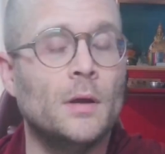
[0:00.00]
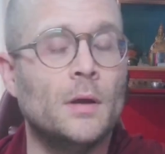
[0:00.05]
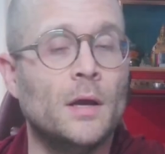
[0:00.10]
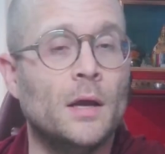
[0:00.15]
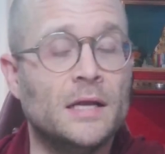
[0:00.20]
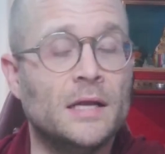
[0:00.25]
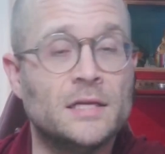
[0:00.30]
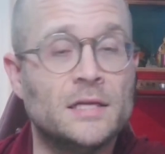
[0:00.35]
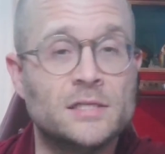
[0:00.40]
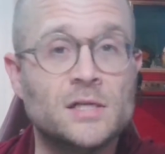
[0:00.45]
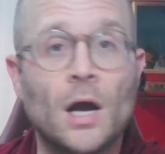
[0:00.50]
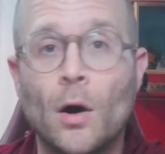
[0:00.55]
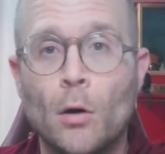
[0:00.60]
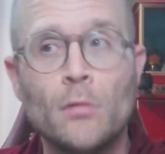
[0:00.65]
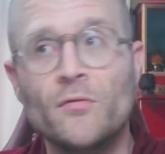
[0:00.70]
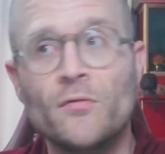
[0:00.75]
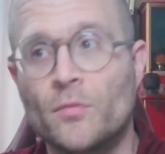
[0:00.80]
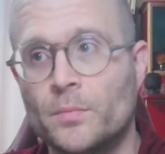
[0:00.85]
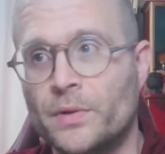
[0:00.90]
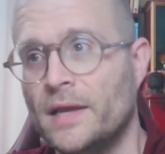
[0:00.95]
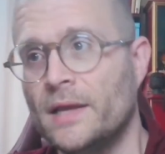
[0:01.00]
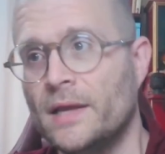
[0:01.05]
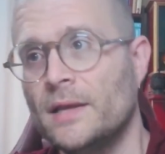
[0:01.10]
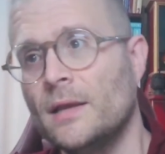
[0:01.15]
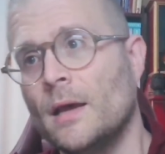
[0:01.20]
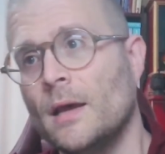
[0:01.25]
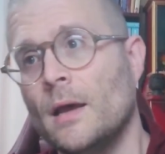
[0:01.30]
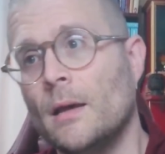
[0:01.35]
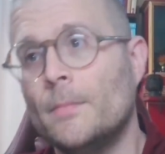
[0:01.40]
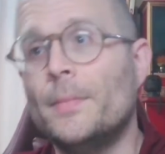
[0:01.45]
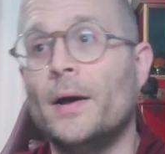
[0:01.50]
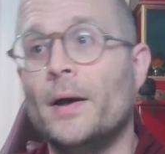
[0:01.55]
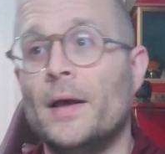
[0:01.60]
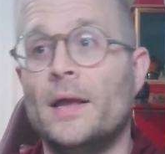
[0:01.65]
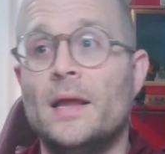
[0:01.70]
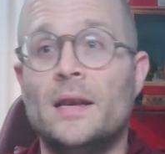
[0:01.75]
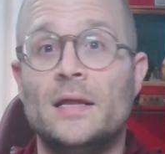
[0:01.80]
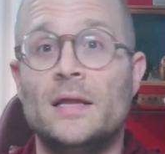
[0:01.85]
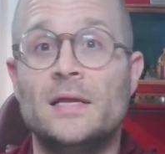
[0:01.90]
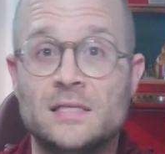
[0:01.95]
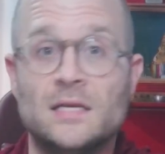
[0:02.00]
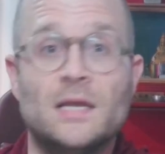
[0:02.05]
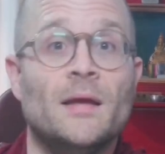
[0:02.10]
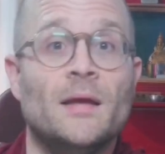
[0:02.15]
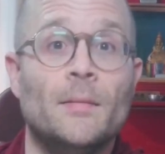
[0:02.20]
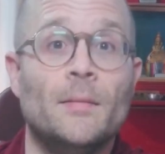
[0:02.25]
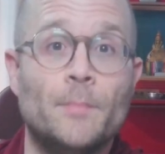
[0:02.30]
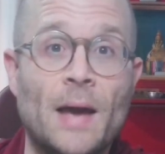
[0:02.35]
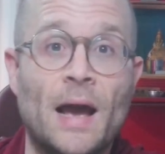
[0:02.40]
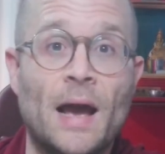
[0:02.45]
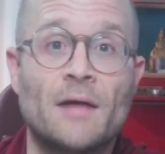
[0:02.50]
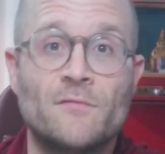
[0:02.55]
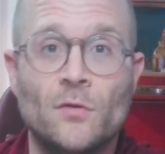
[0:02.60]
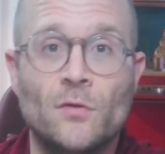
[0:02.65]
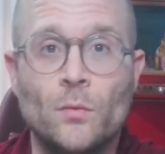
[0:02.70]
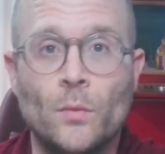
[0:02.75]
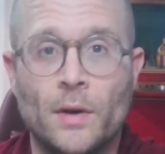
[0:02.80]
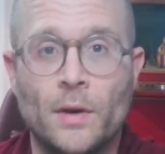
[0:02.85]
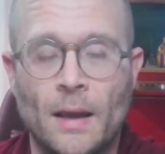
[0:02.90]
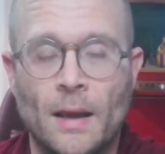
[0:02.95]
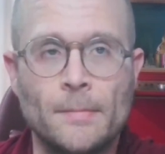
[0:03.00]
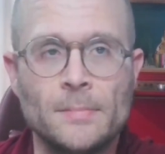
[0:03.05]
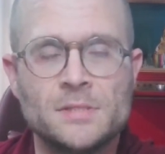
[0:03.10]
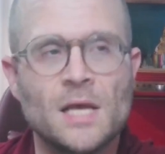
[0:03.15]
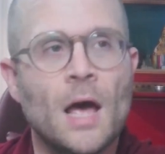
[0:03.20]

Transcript: It's not overplayed, but it is impactful when it comes.